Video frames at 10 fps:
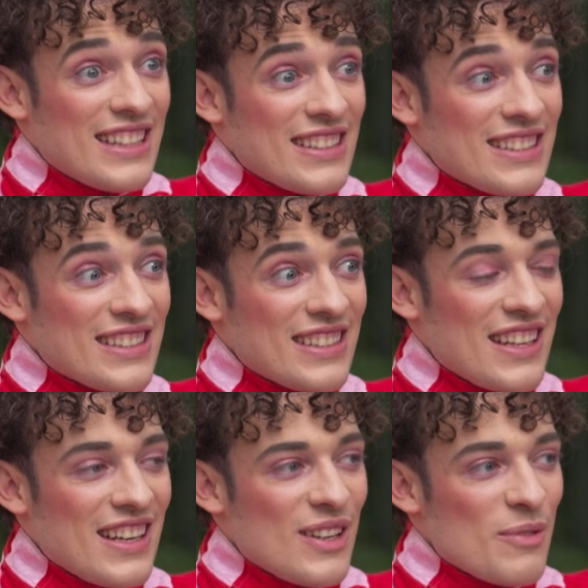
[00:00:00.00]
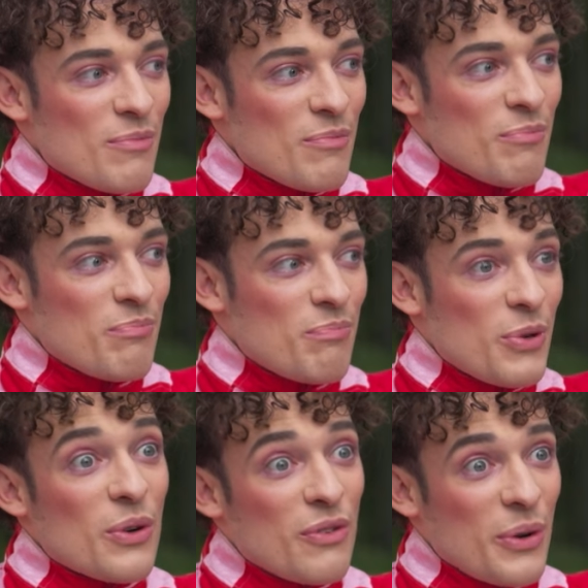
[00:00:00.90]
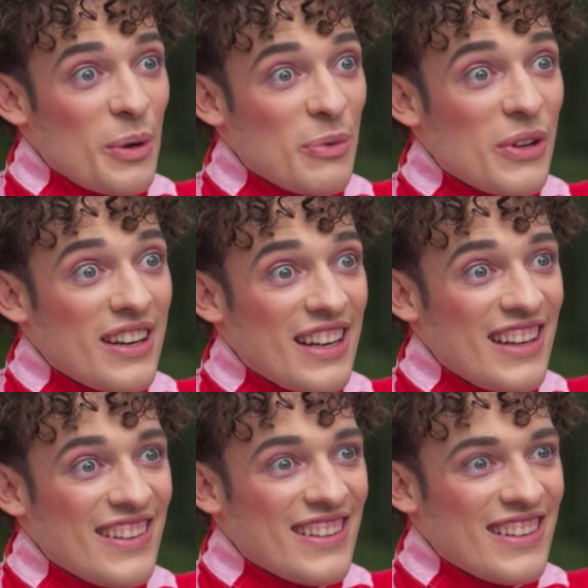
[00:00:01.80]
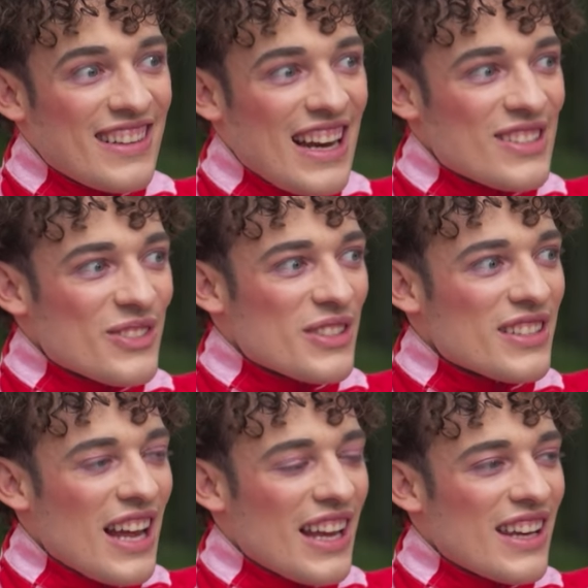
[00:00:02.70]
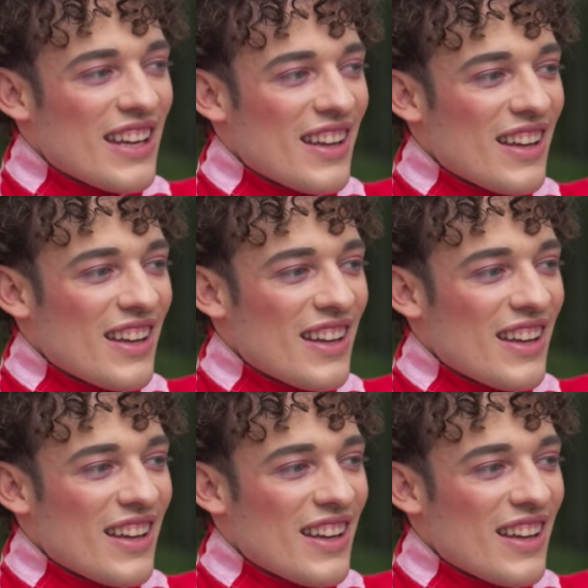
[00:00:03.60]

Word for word: this beautiful community that is just, like,